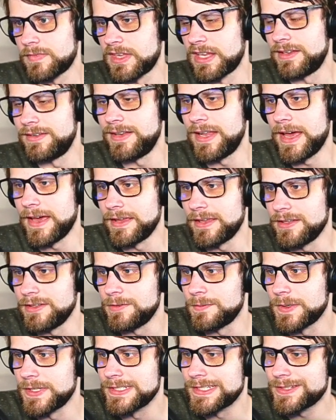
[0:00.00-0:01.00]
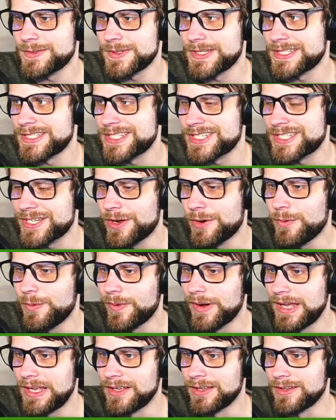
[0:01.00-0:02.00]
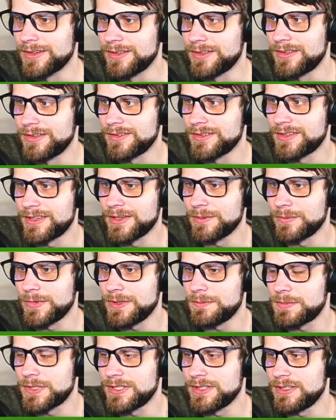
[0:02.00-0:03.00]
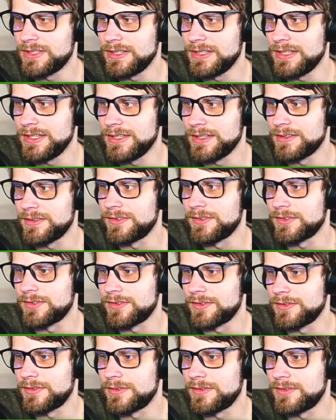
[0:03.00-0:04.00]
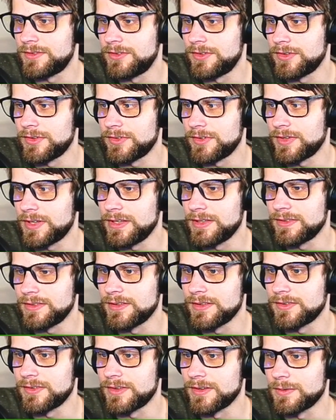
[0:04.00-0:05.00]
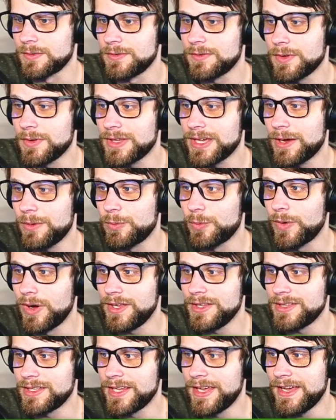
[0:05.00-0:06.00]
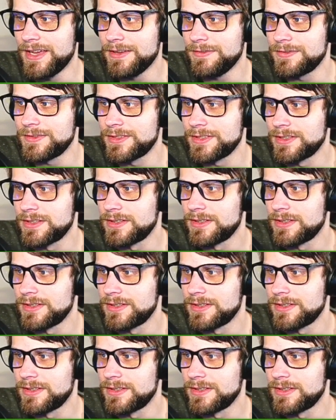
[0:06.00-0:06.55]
Nagy, you've been doing so well. Can we please just hit this thing? We've only got 1 left.